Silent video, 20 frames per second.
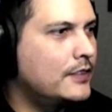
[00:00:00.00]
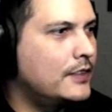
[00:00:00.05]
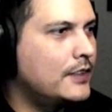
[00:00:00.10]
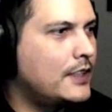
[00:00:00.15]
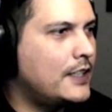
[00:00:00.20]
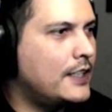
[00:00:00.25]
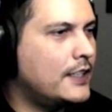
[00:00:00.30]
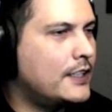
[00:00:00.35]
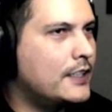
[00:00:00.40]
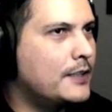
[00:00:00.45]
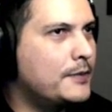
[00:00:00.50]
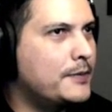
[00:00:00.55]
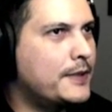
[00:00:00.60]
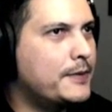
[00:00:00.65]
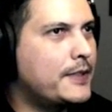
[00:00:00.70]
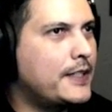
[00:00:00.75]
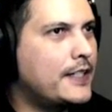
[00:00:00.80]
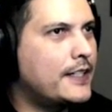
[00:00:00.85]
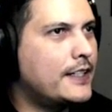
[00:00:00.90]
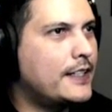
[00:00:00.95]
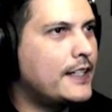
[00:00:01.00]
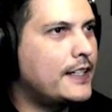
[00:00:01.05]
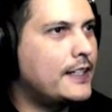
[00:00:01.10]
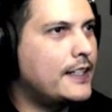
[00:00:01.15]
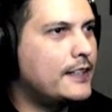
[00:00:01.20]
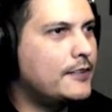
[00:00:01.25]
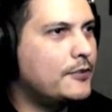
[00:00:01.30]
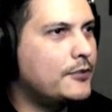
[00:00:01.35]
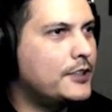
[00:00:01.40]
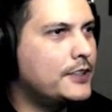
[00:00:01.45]
I come and
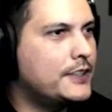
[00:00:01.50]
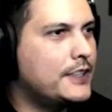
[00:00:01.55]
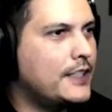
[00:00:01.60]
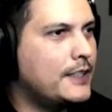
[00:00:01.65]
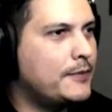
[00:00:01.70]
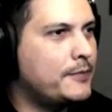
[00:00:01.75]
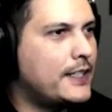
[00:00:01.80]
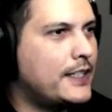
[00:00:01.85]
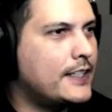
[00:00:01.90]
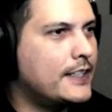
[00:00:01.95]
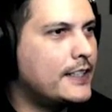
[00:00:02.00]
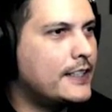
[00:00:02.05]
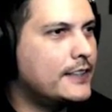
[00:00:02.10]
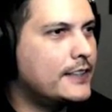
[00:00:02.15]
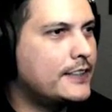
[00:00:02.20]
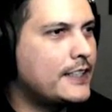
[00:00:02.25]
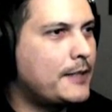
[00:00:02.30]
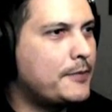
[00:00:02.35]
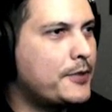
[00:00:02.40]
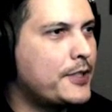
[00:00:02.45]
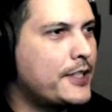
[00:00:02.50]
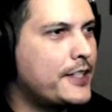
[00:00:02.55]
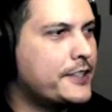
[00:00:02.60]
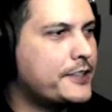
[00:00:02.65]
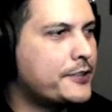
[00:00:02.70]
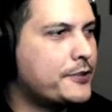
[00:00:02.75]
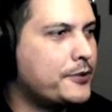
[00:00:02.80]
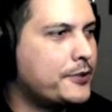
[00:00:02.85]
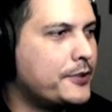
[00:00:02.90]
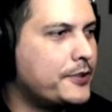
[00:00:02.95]
get what is it? I make a cybernetics
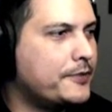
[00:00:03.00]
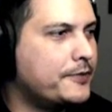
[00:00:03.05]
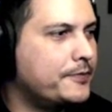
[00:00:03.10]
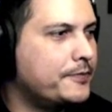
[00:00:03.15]
core.